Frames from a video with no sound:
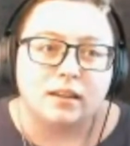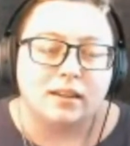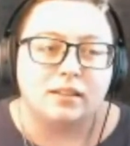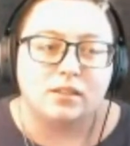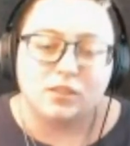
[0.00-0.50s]

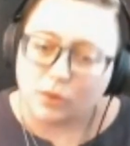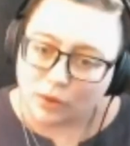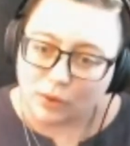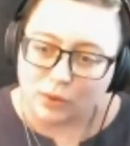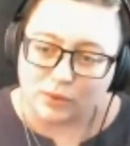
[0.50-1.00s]
it's so
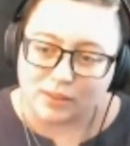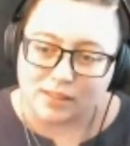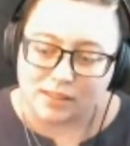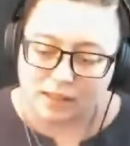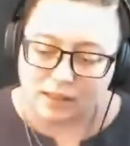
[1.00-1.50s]
cool to
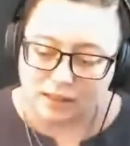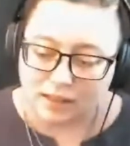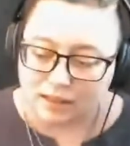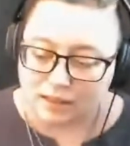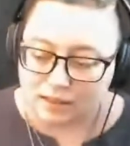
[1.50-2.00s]
see
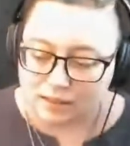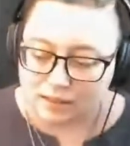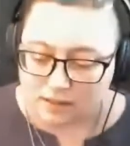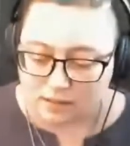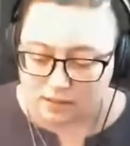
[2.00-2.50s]
like these
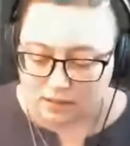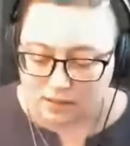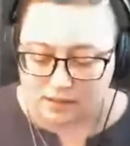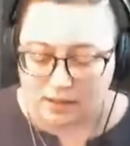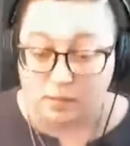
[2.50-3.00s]

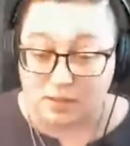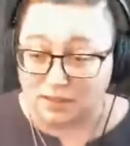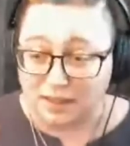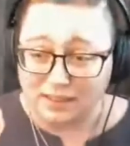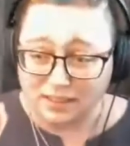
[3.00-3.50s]
these games that are
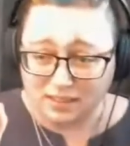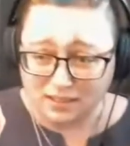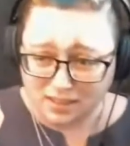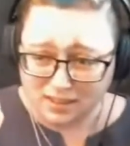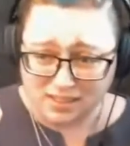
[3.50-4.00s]
like they're
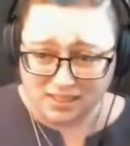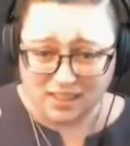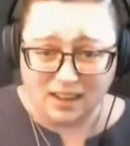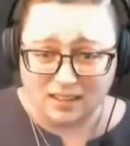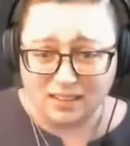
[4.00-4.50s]
this
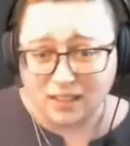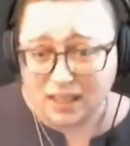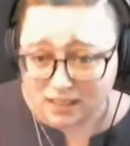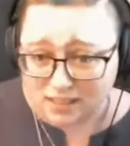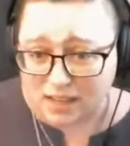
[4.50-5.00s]
thick. They're like the
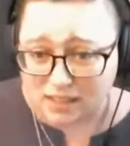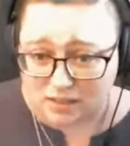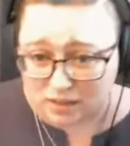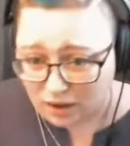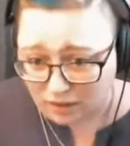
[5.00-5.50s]
size of
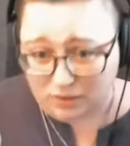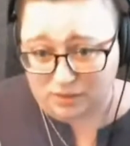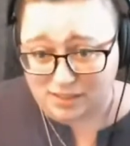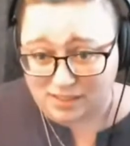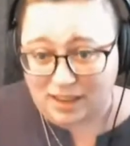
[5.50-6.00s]

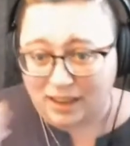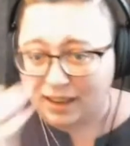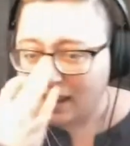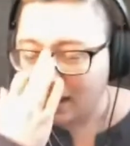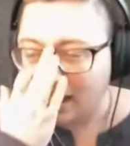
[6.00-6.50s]
novels
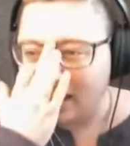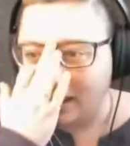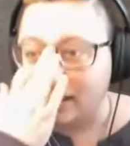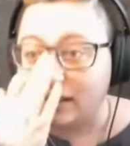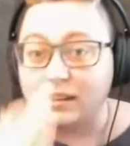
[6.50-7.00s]

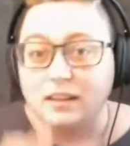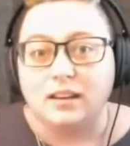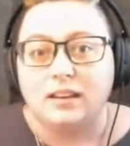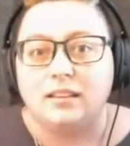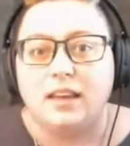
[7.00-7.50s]
and
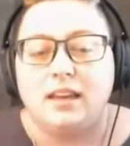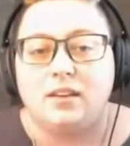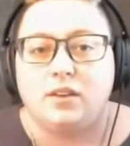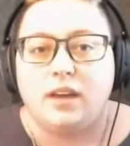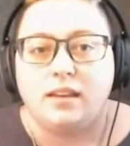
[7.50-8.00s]
they
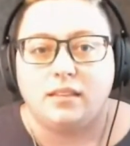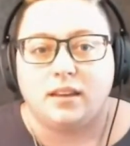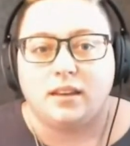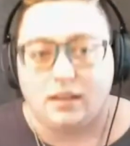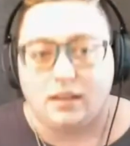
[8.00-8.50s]
create the
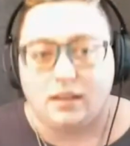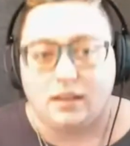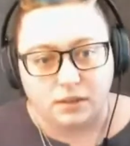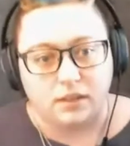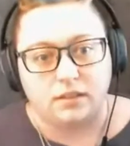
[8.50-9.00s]
kind of
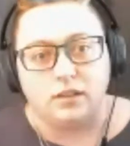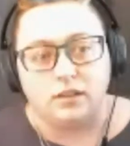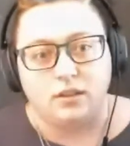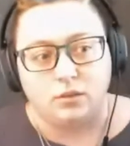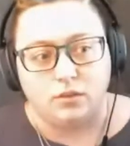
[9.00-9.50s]
experience
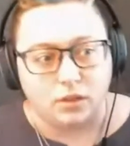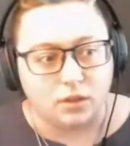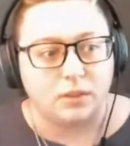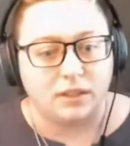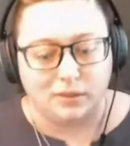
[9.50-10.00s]
that you
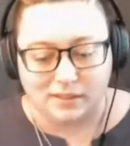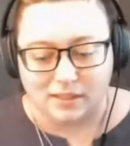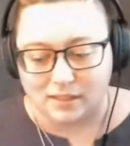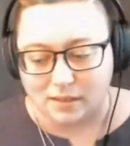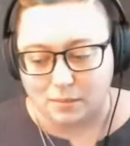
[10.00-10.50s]
normally would see
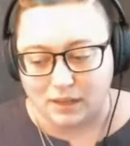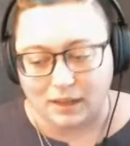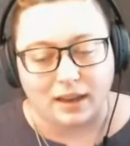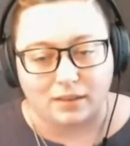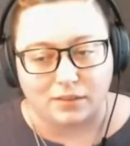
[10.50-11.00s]
somebody
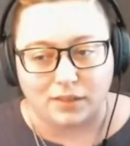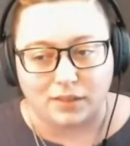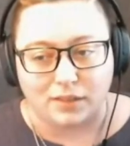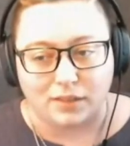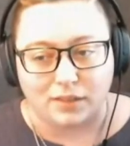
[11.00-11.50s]
have if they
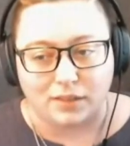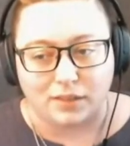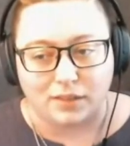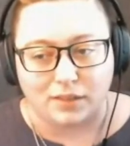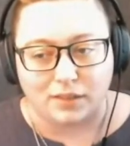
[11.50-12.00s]
were
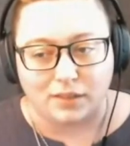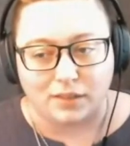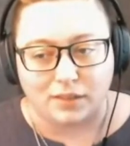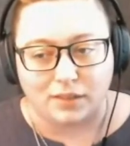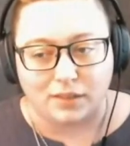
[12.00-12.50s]
playing like at a
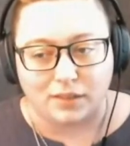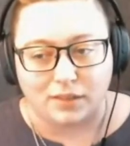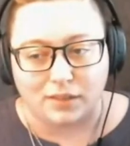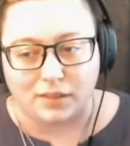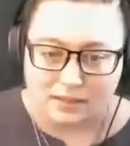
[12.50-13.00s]
table with their
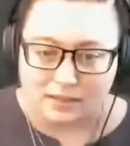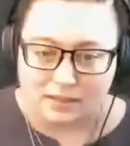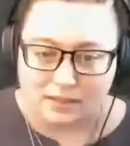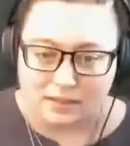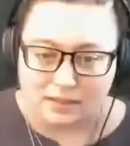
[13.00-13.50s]

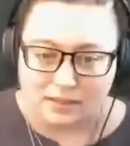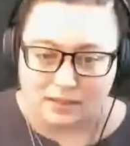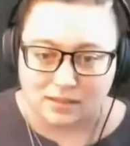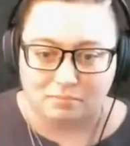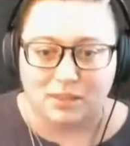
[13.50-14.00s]
friends,
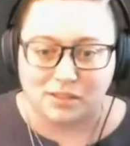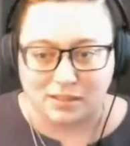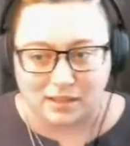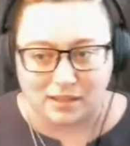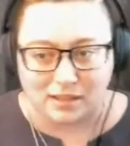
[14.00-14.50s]
but just as an
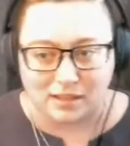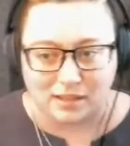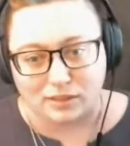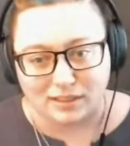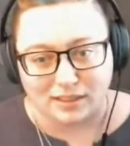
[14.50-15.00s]

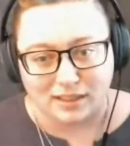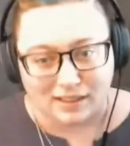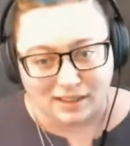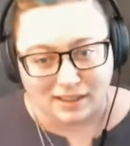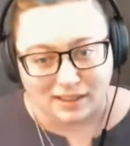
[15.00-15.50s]
individually.
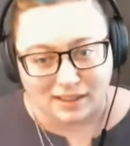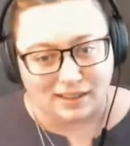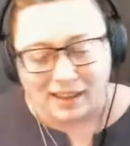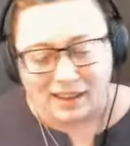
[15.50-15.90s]
And